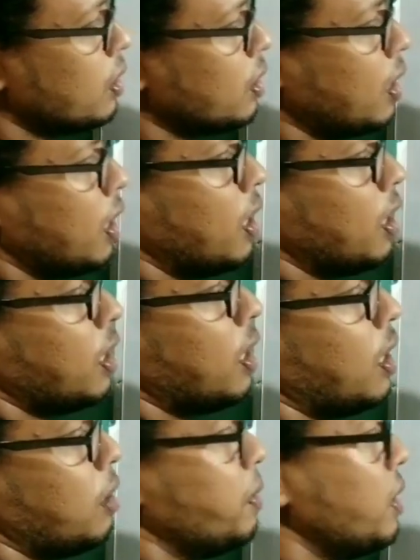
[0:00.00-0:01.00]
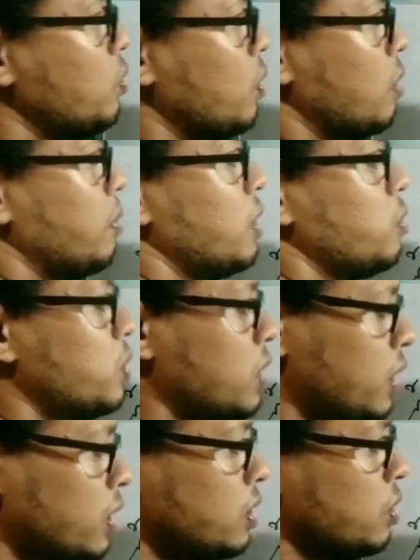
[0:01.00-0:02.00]
R by 2
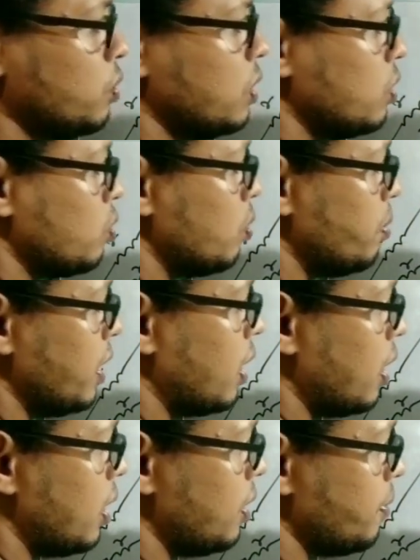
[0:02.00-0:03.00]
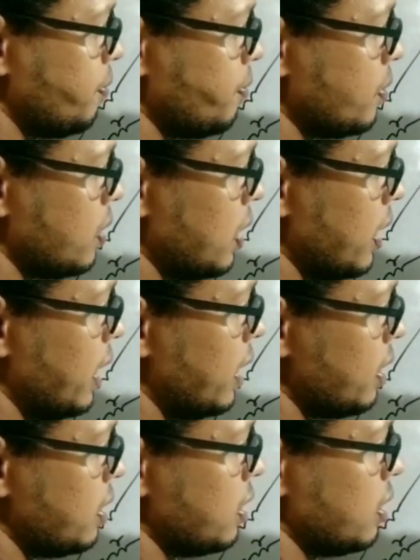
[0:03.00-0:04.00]
series. So this will be R, and
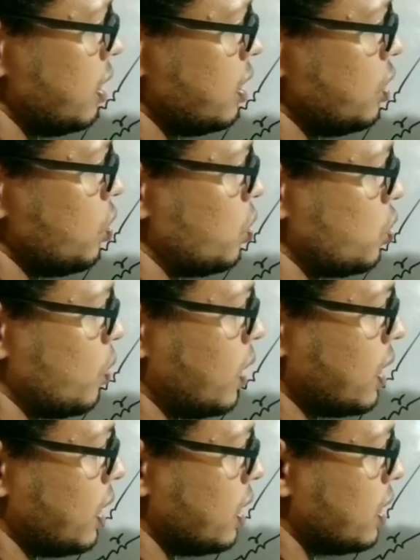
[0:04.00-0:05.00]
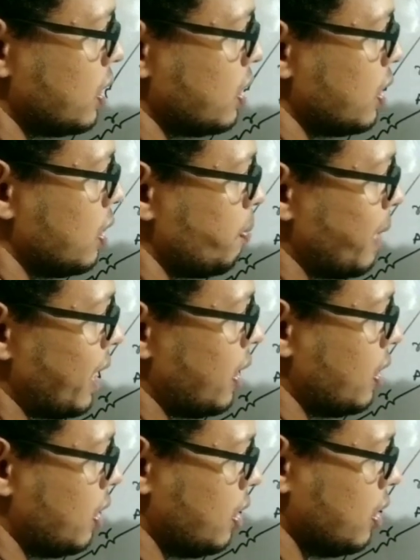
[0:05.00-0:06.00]
this is also R connected in
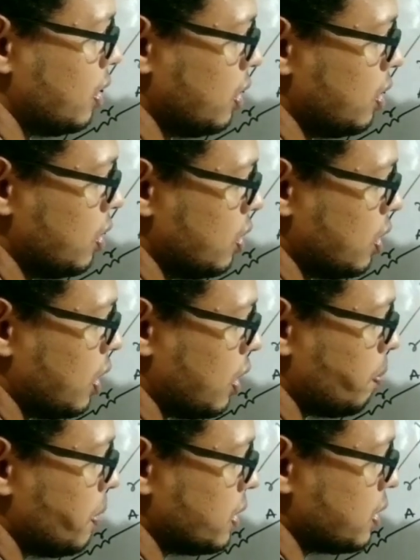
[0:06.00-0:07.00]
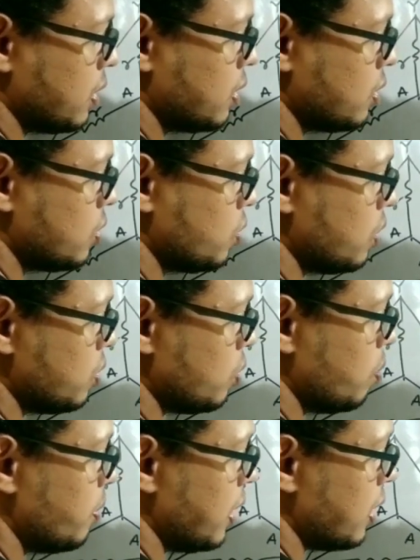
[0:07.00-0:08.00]
parallel, R plus R. So this
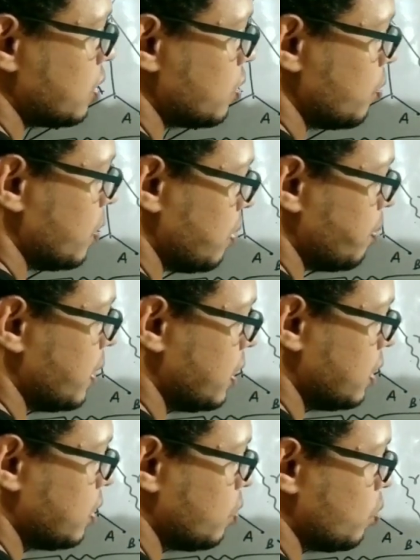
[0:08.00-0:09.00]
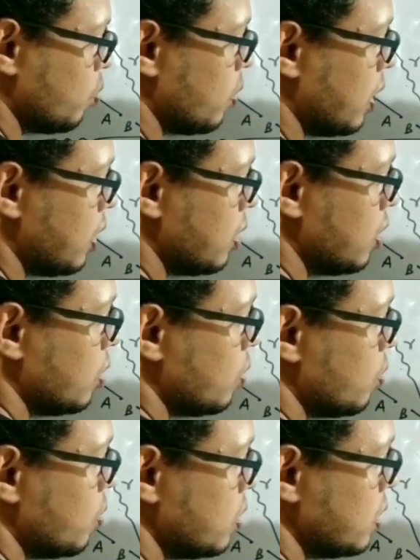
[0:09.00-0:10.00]
will be R square by 2R,
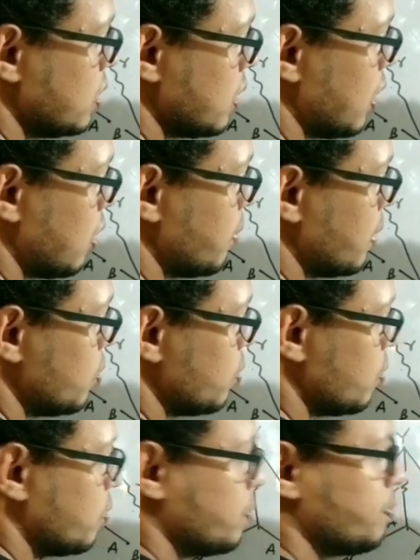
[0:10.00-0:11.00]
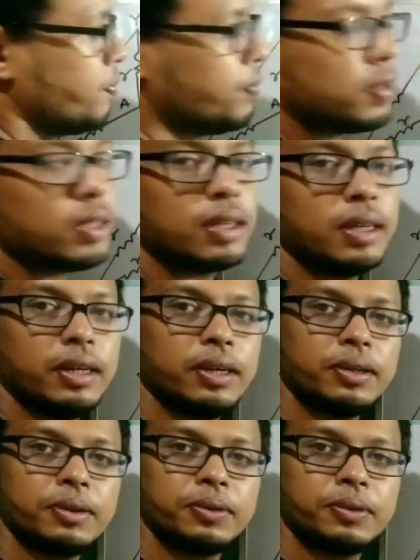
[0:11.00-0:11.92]
which is R by 2. Clear?